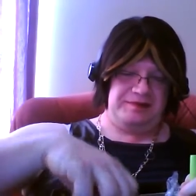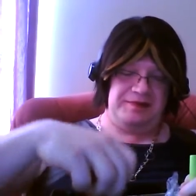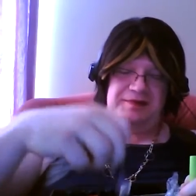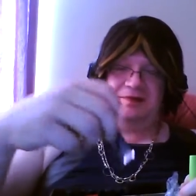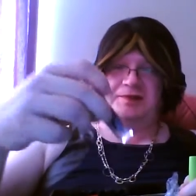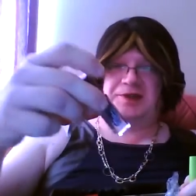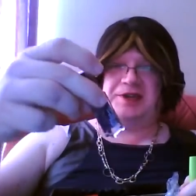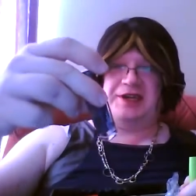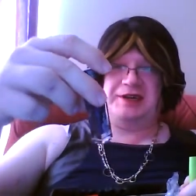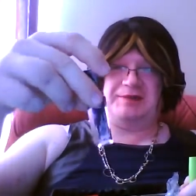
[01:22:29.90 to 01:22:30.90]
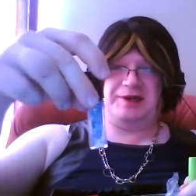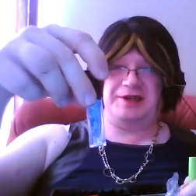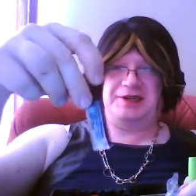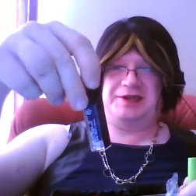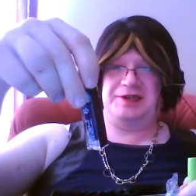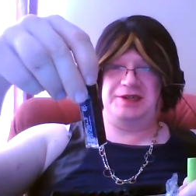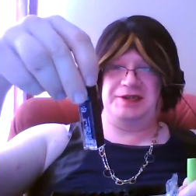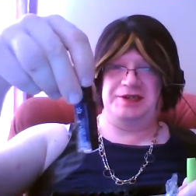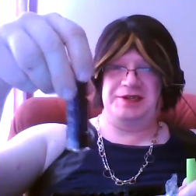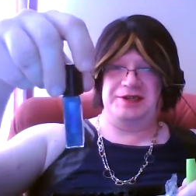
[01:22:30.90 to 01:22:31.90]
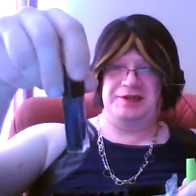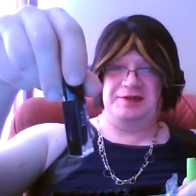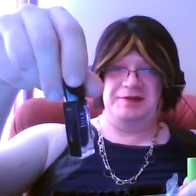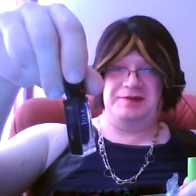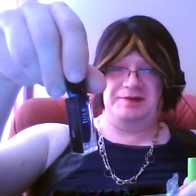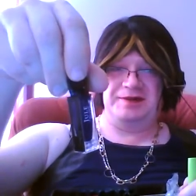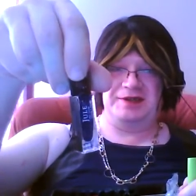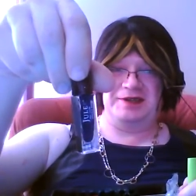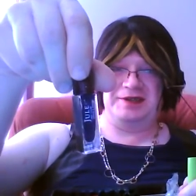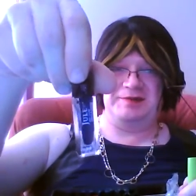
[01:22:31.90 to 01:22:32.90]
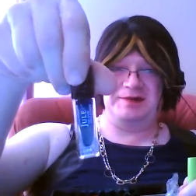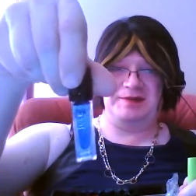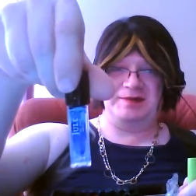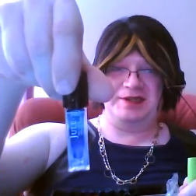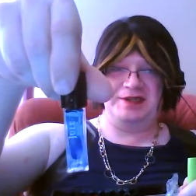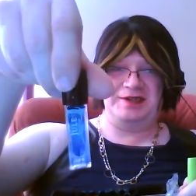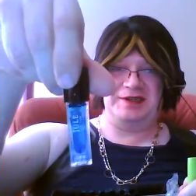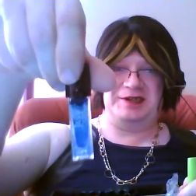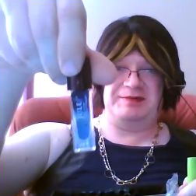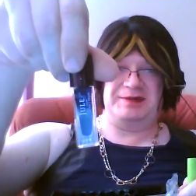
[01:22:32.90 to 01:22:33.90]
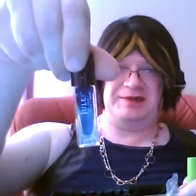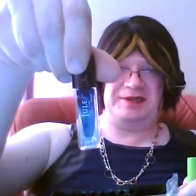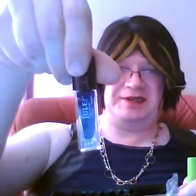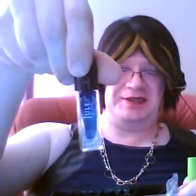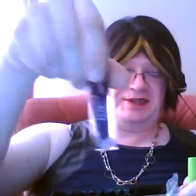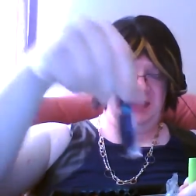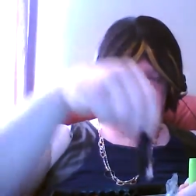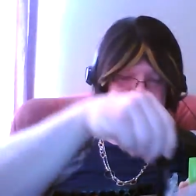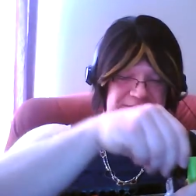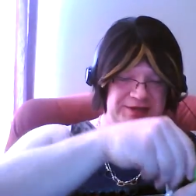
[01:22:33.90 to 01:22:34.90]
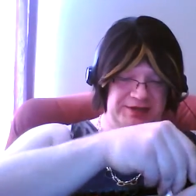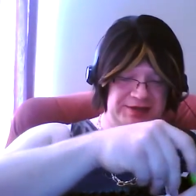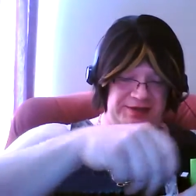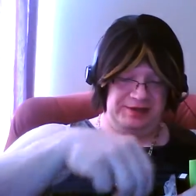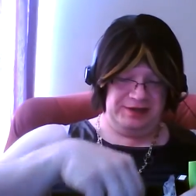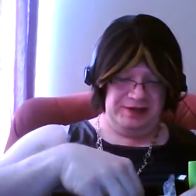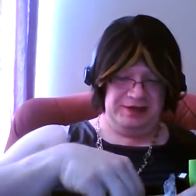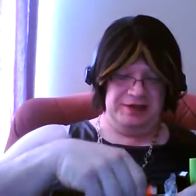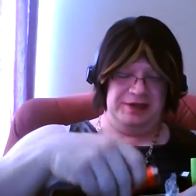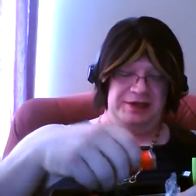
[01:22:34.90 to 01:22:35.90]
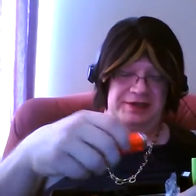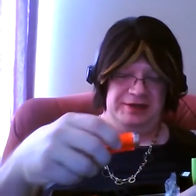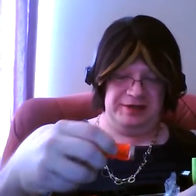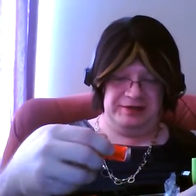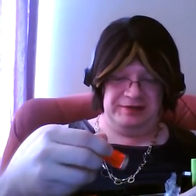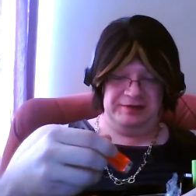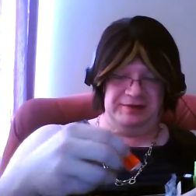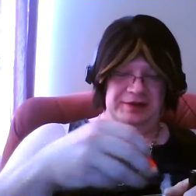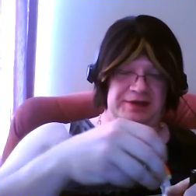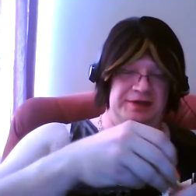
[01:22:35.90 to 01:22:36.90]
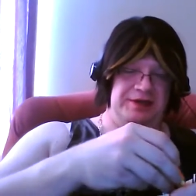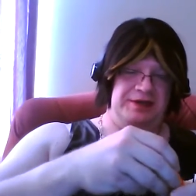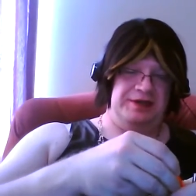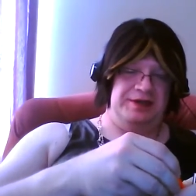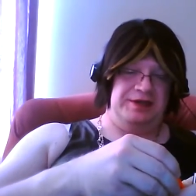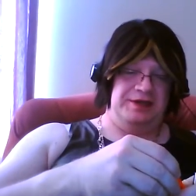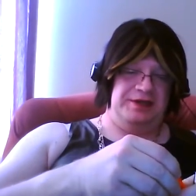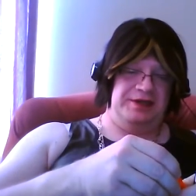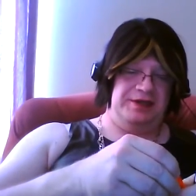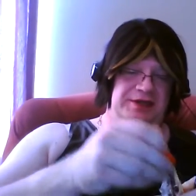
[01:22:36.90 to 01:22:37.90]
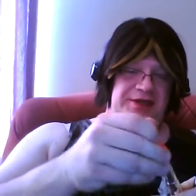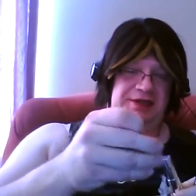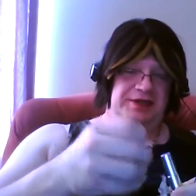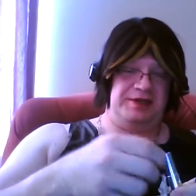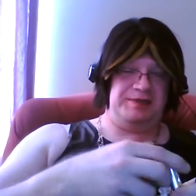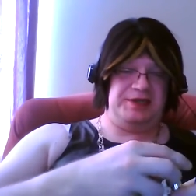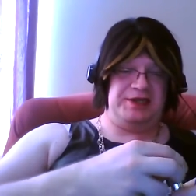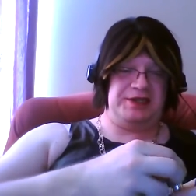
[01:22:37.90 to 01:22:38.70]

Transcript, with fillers: More nail polish from the Julep company. Don't ask me what color that is. I don't know. Uh, lipstick.